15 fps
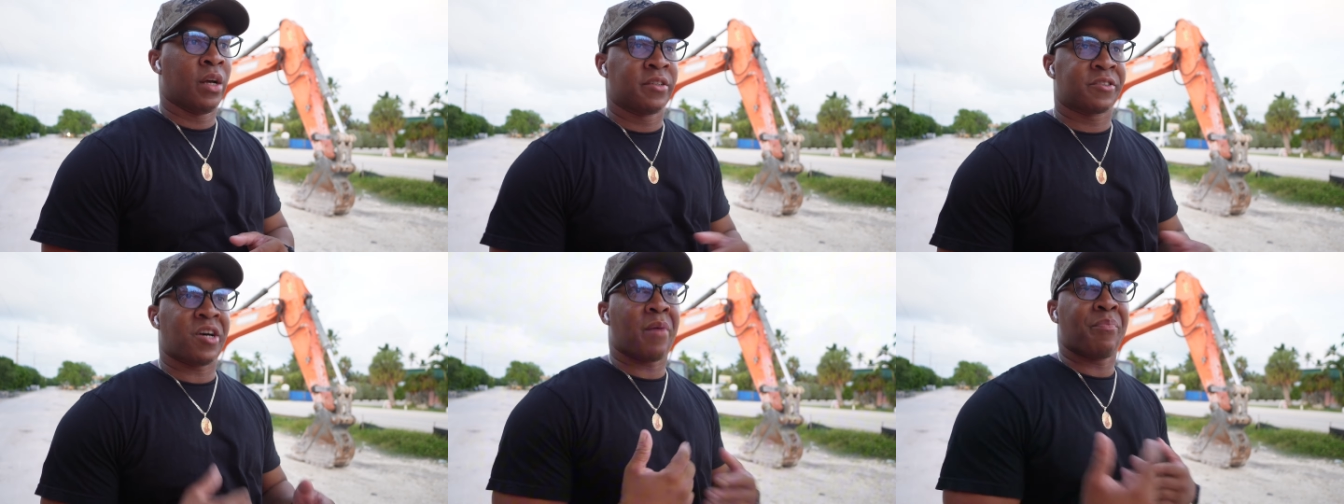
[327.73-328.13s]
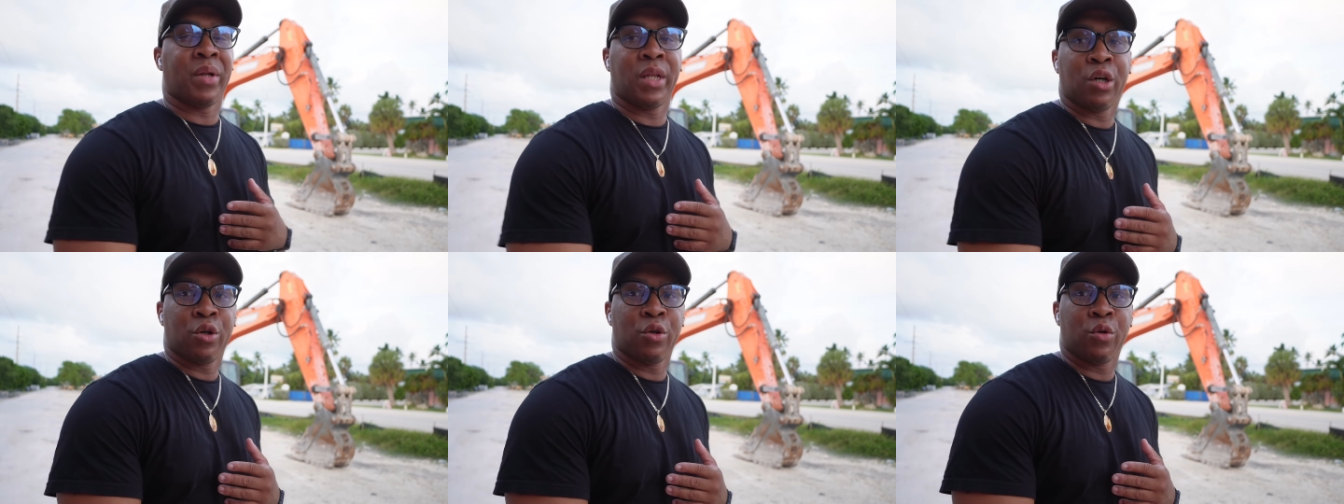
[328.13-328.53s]
tarp a
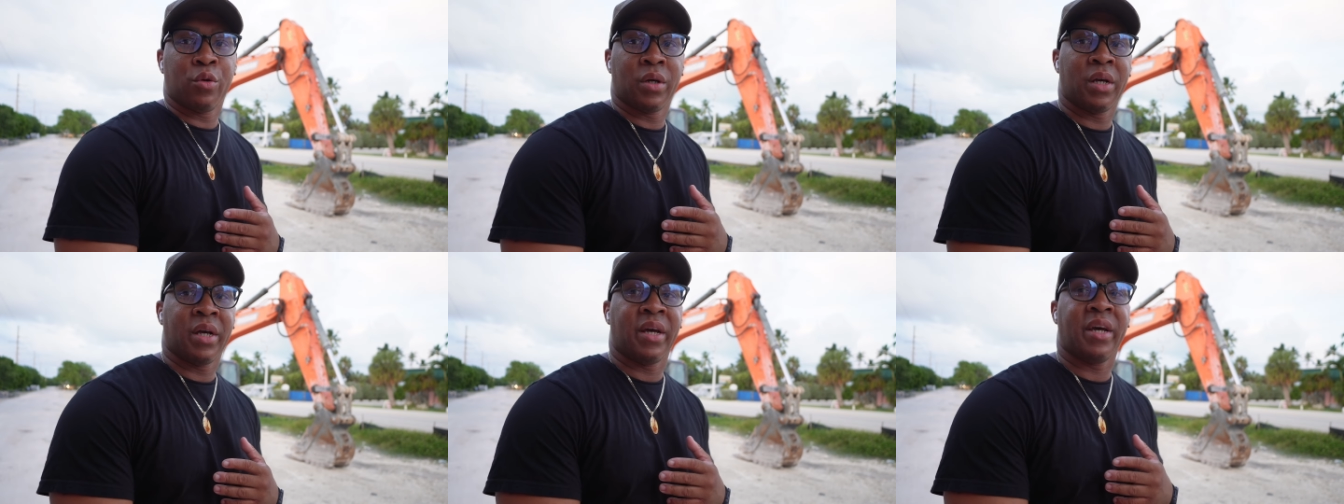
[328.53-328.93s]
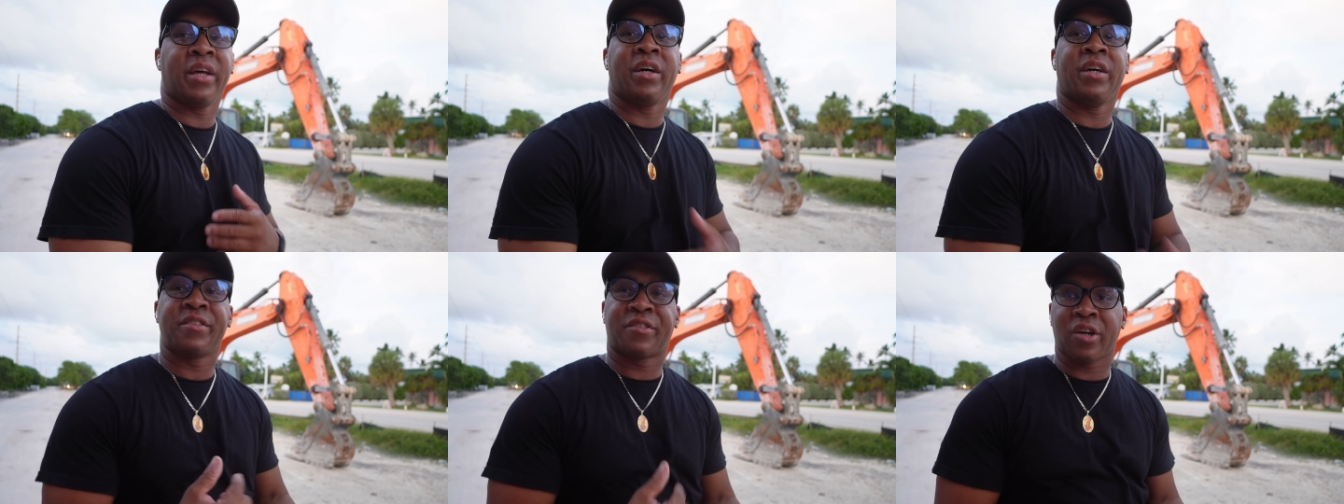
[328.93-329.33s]
load
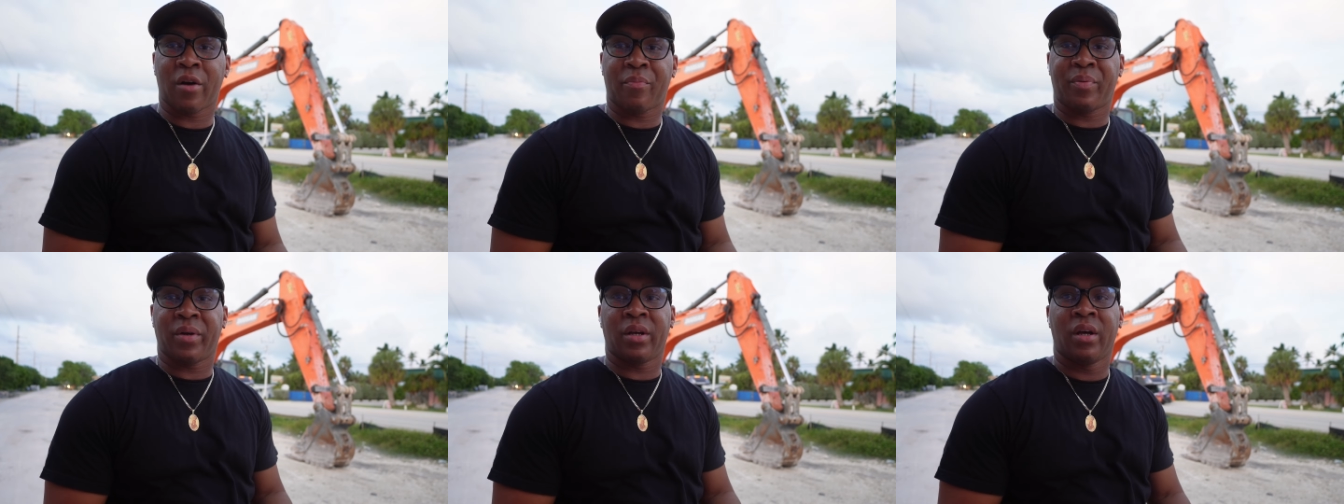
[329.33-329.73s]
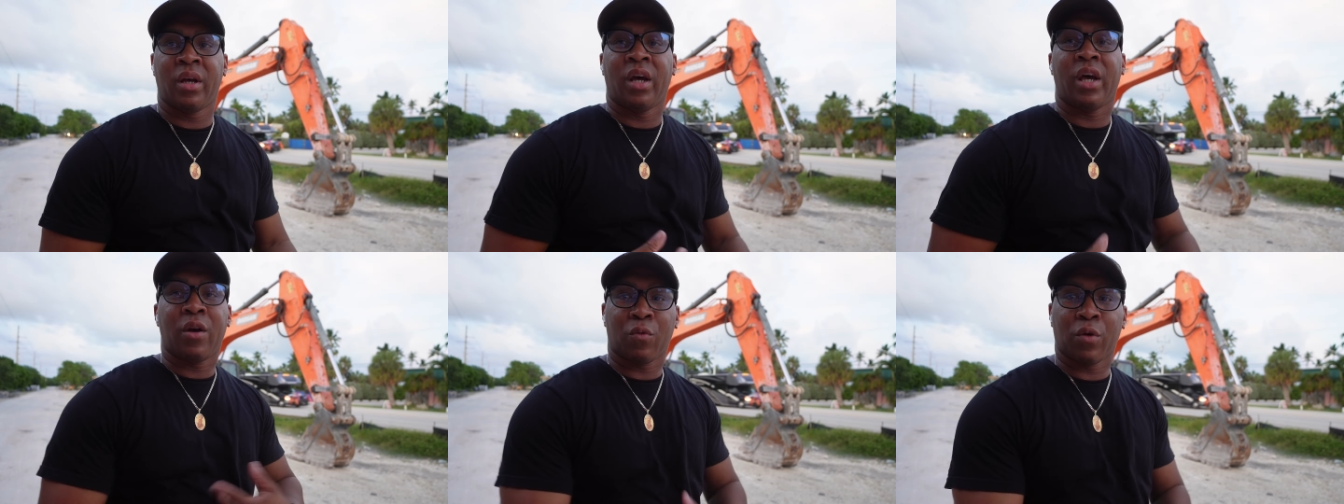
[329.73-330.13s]
and untarp it
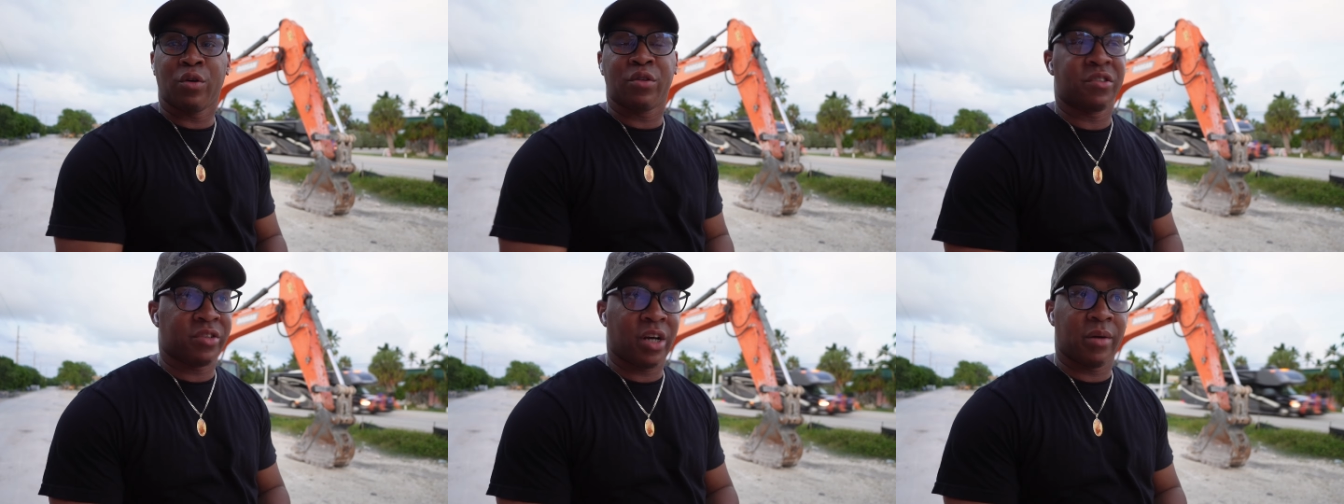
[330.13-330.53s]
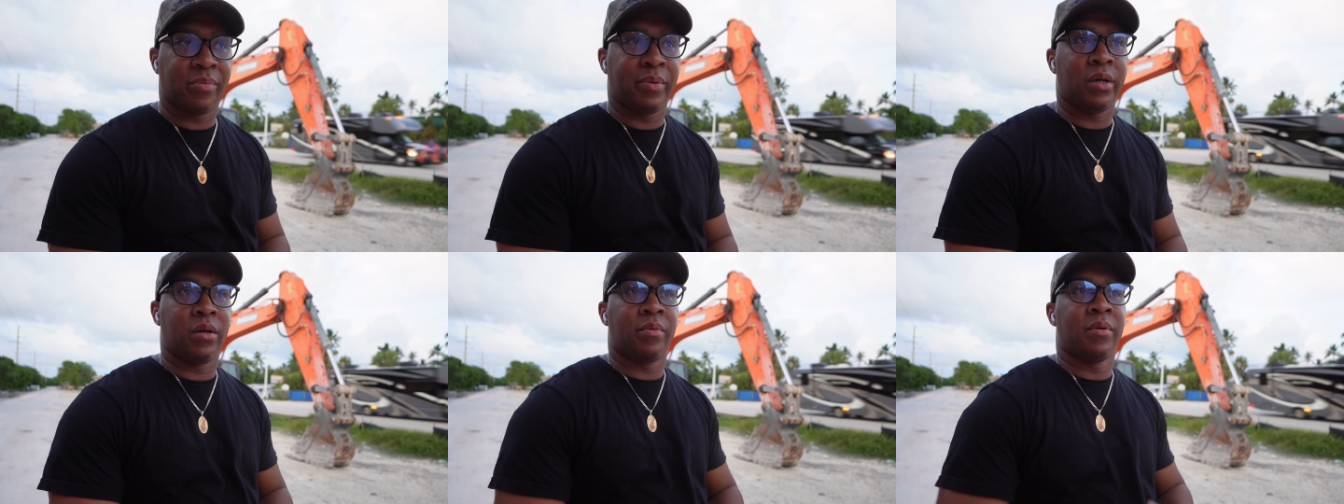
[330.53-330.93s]
and roll the tarp
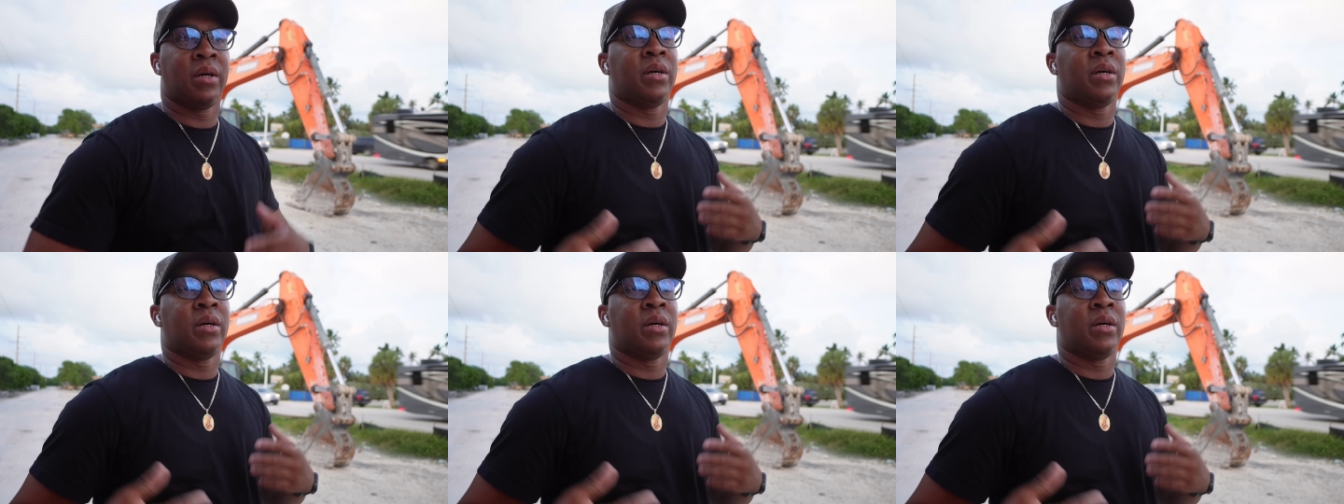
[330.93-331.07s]
up.